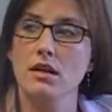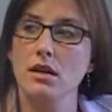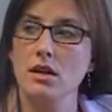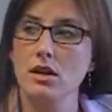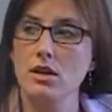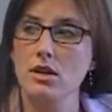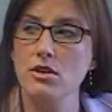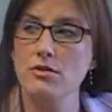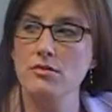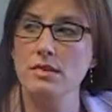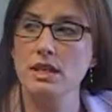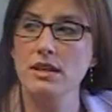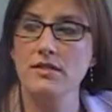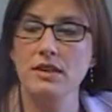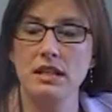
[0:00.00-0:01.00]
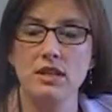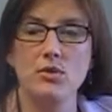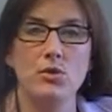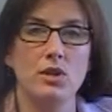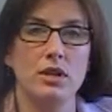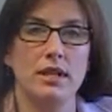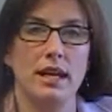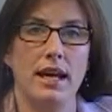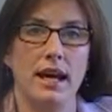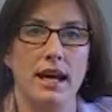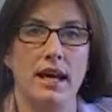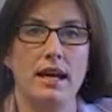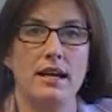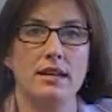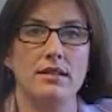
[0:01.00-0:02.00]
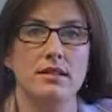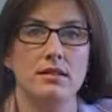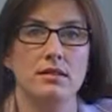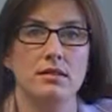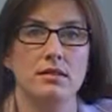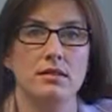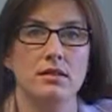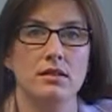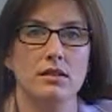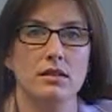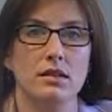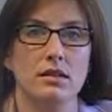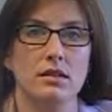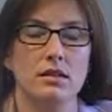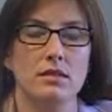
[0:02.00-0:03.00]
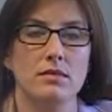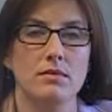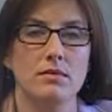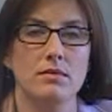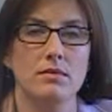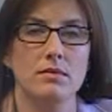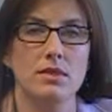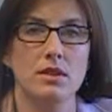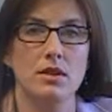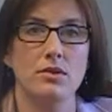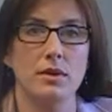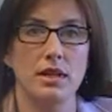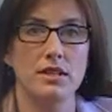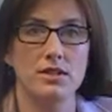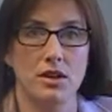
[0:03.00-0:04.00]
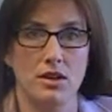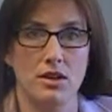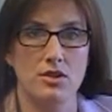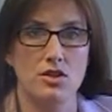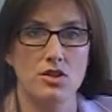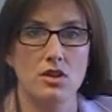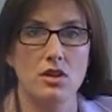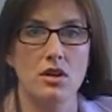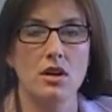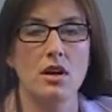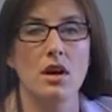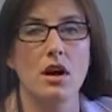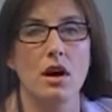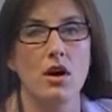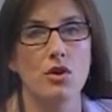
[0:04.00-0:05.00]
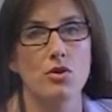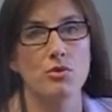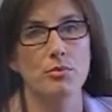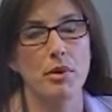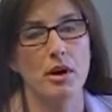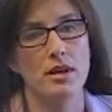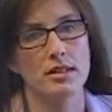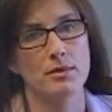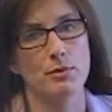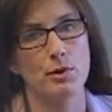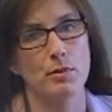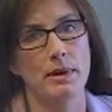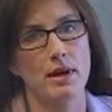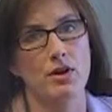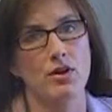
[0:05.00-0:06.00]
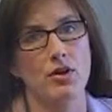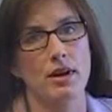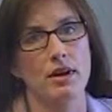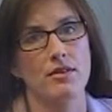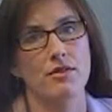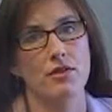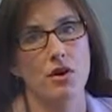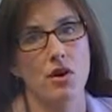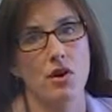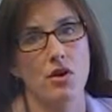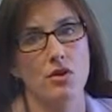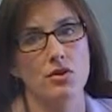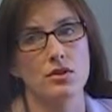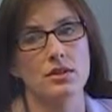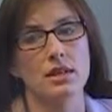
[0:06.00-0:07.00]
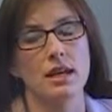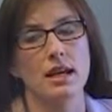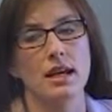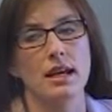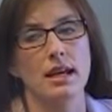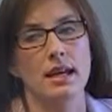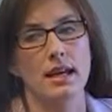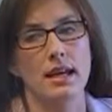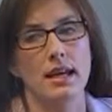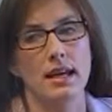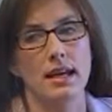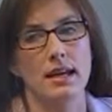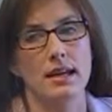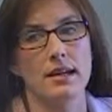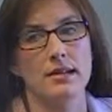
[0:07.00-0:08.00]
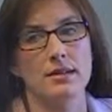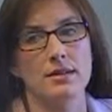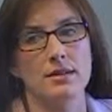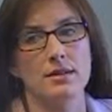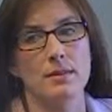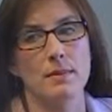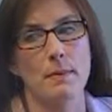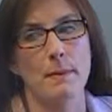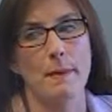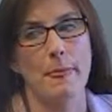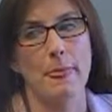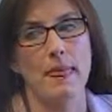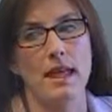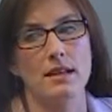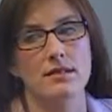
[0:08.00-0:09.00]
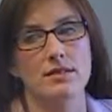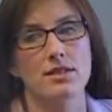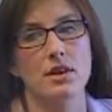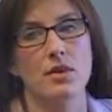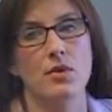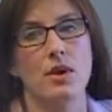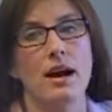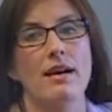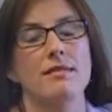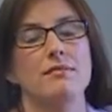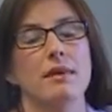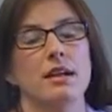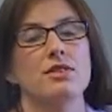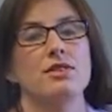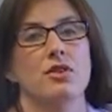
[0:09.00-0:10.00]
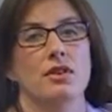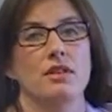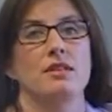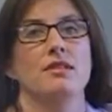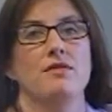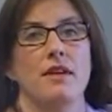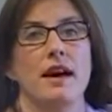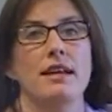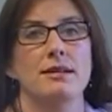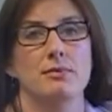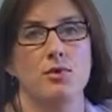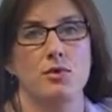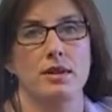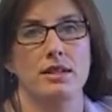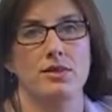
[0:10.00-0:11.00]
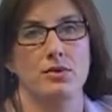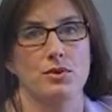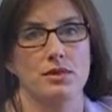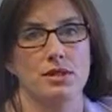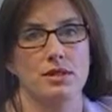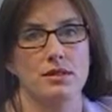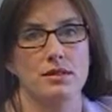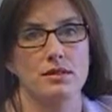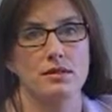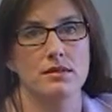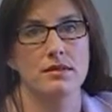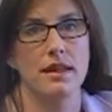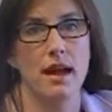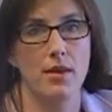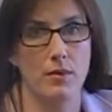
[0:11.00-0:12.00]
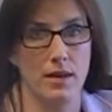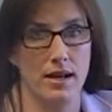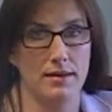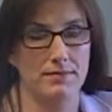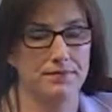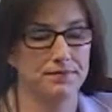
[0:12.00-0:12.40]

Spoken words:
if anyone had done research on possible Pell Grant fraud, and so I started to find more resources that way.